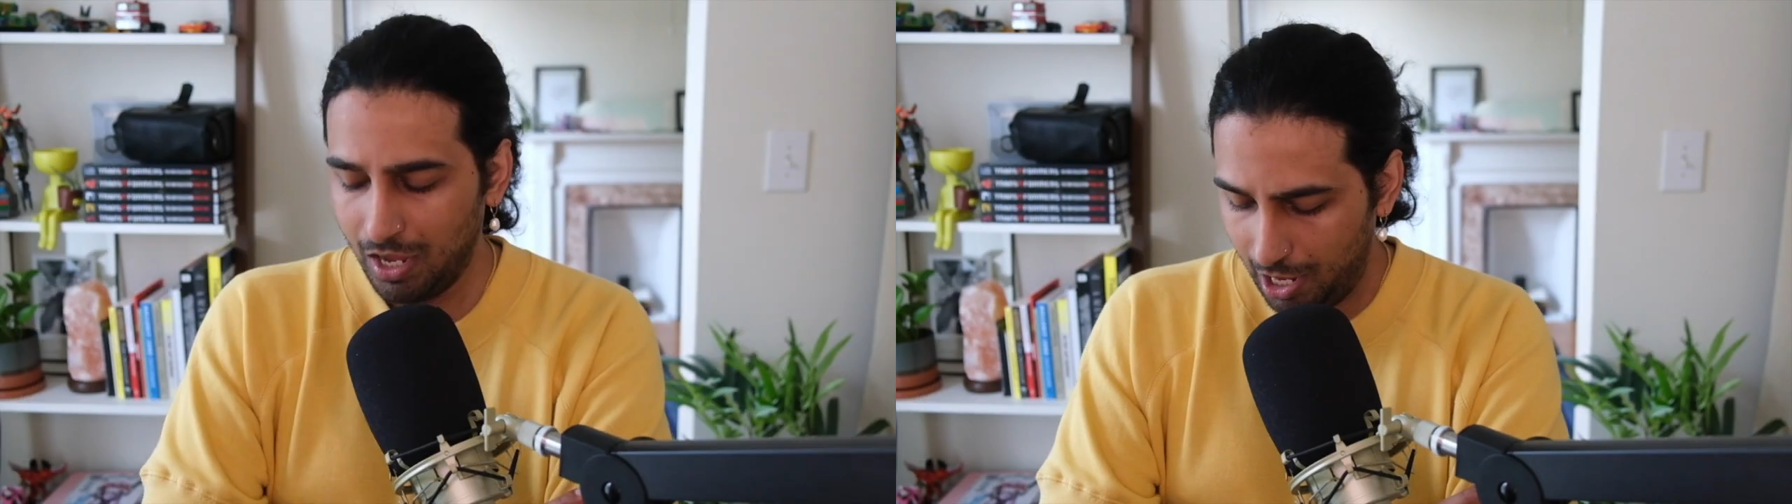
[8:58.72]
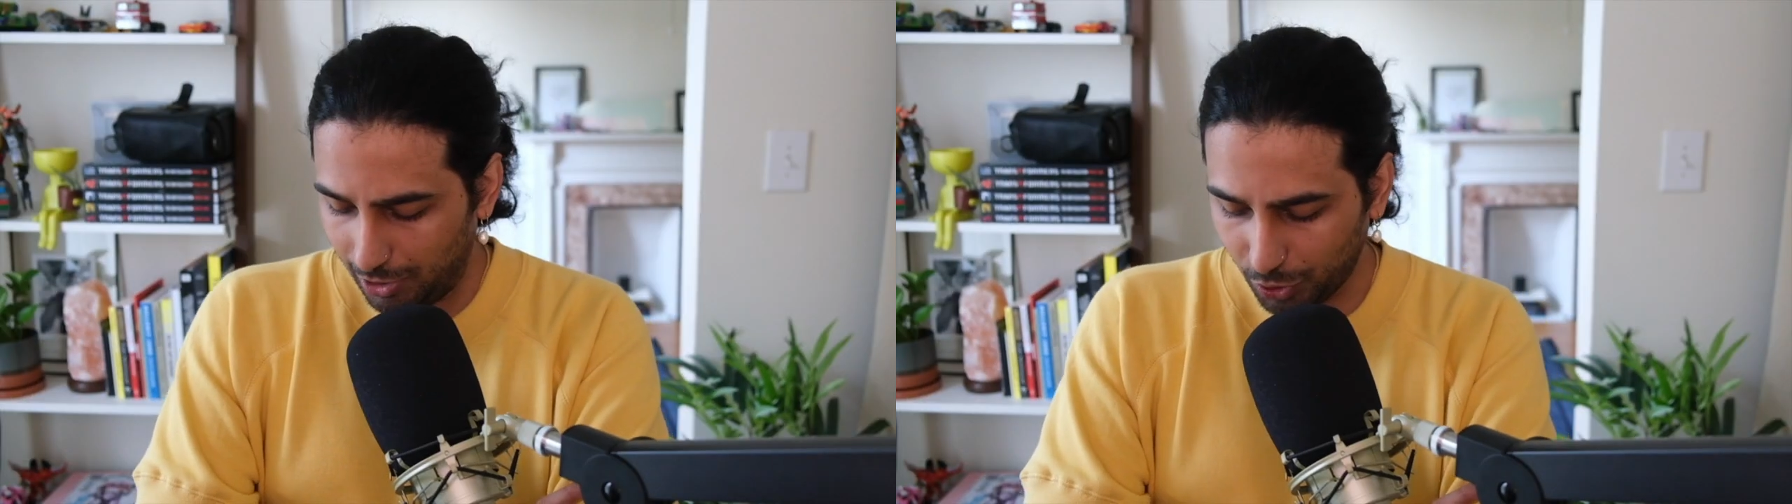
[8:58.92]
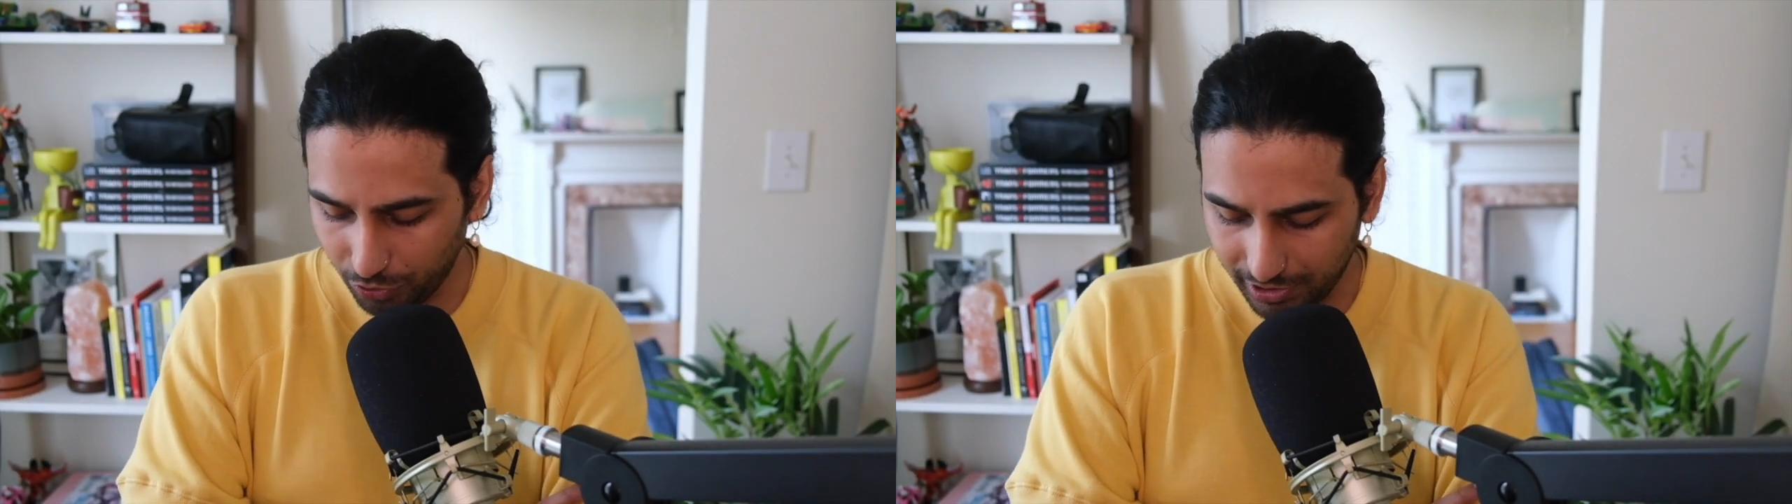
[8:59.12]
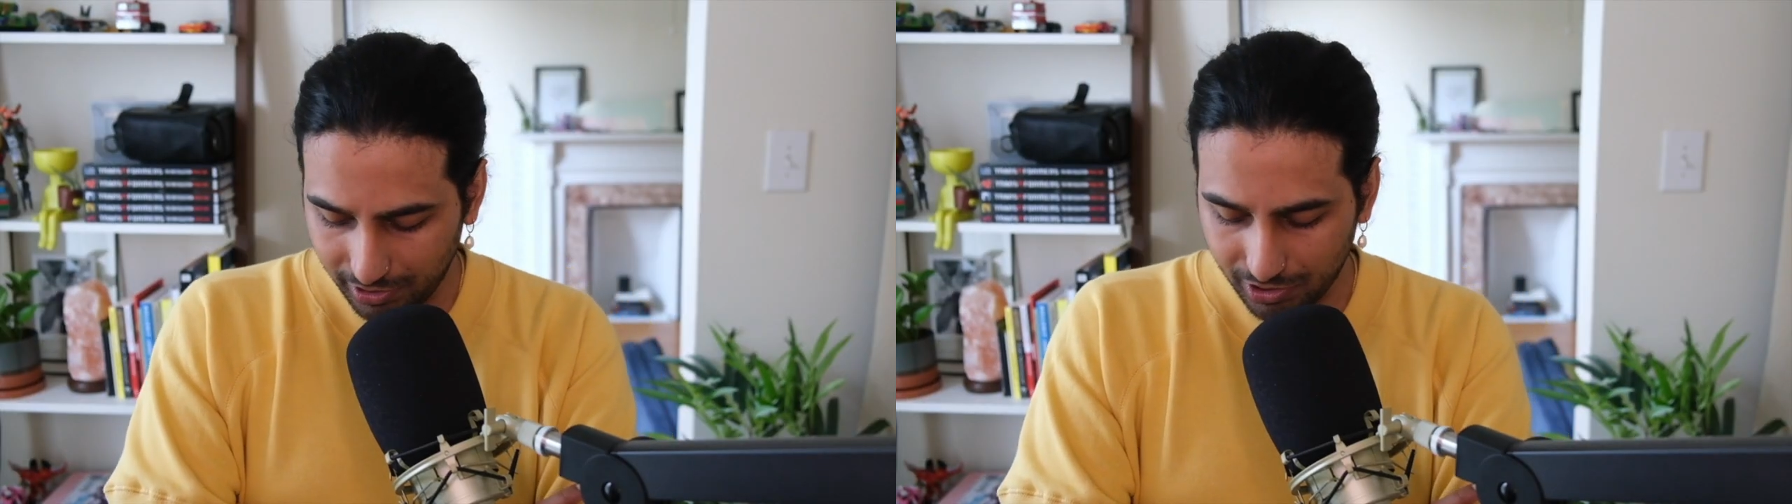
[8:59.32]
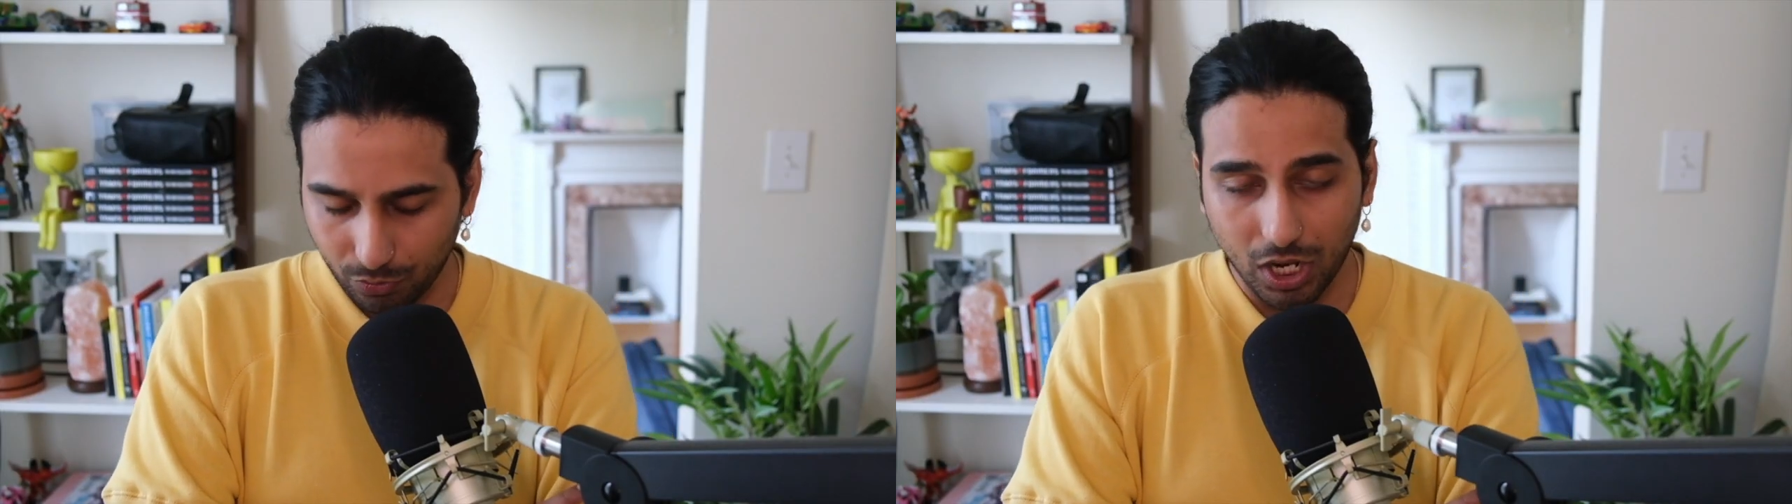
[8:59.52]
So this
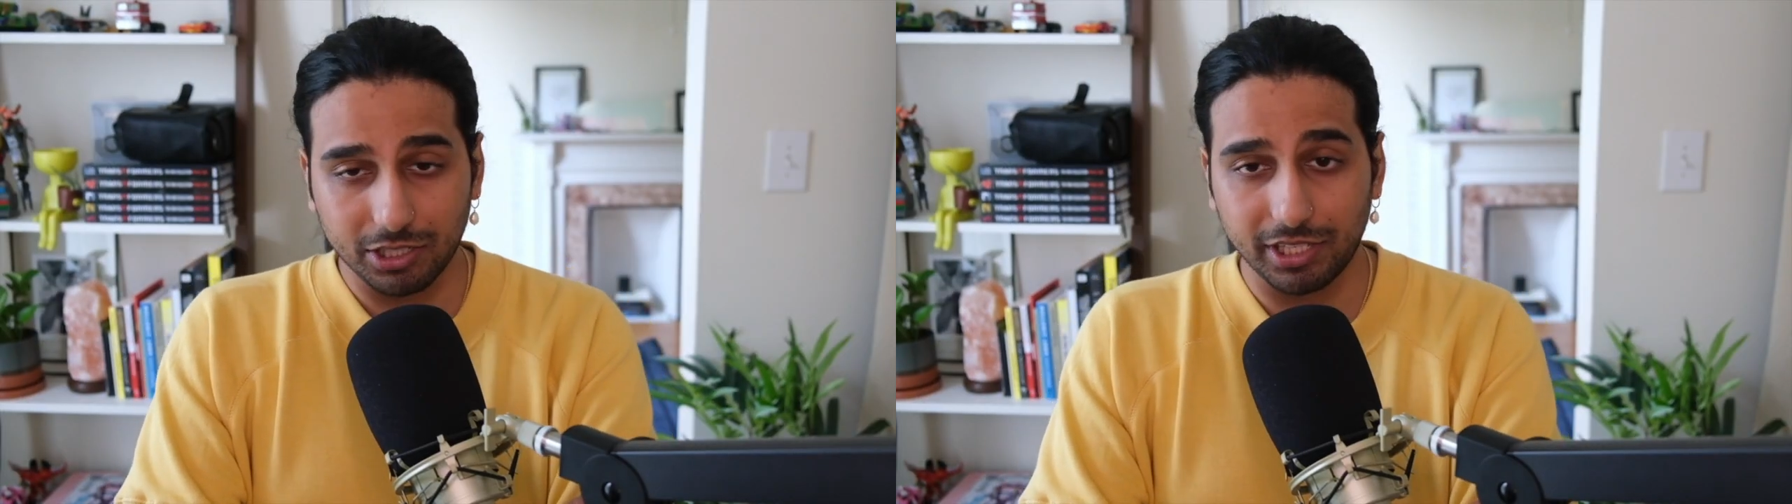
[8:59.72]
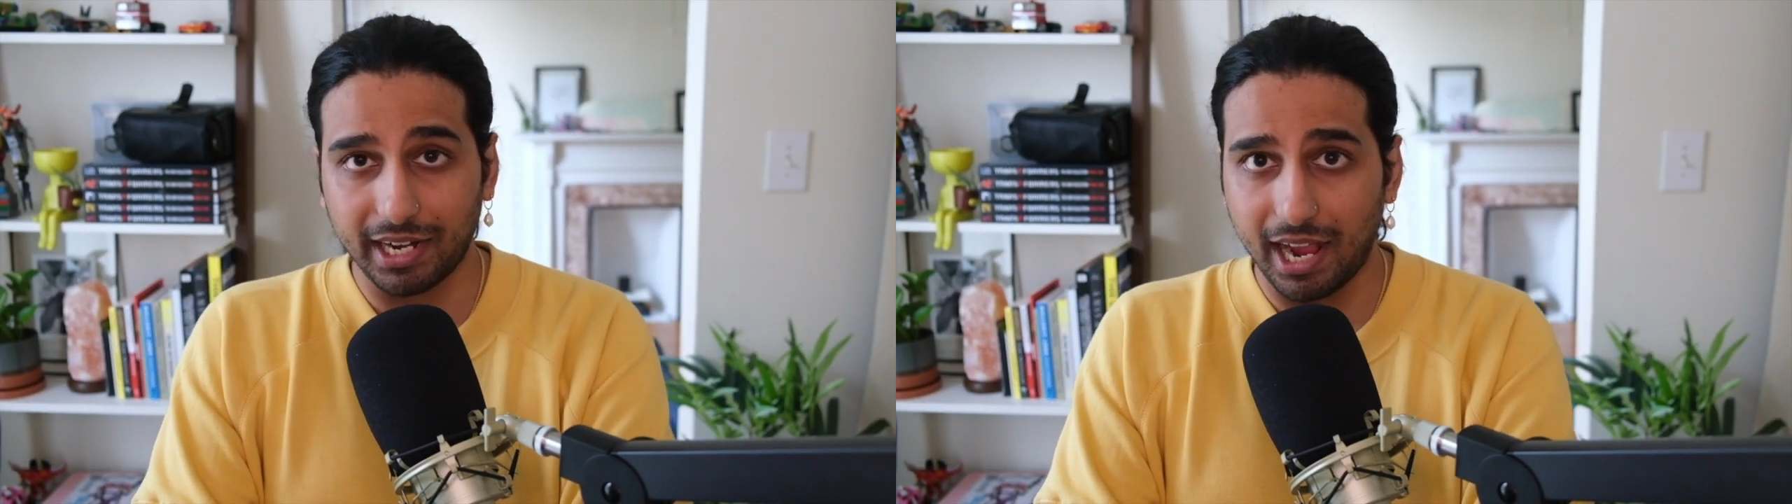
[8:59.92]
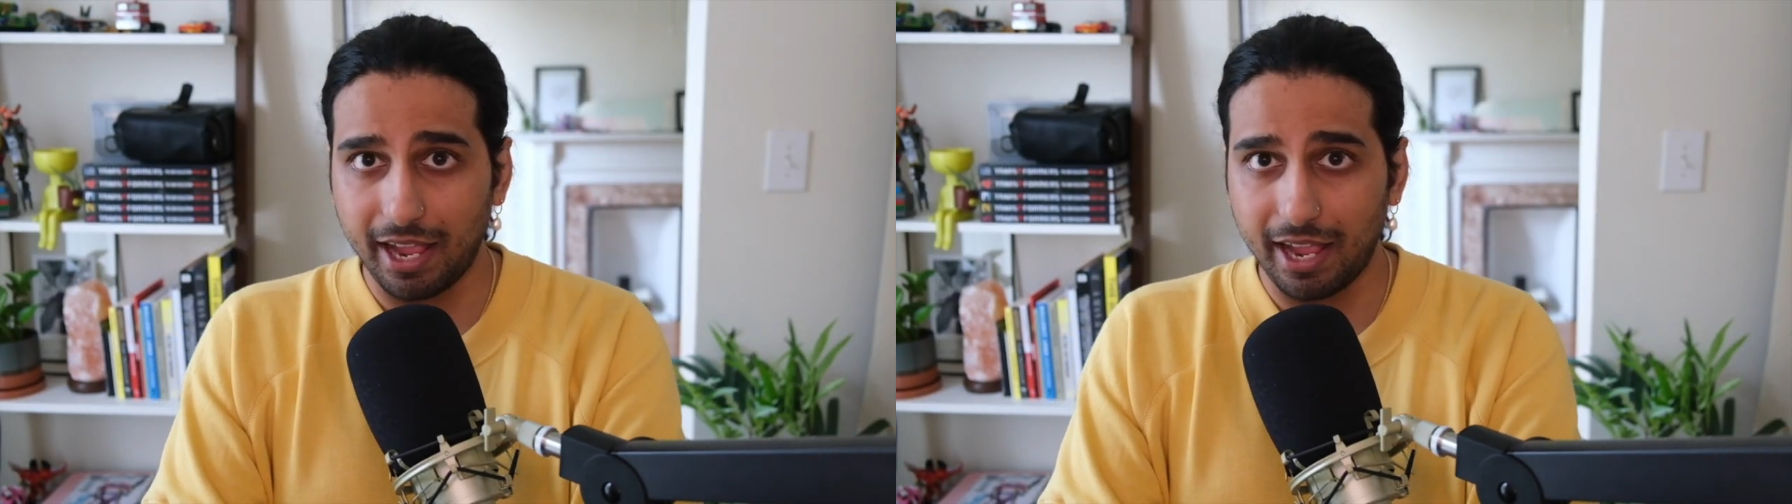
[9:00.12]
is a watch that I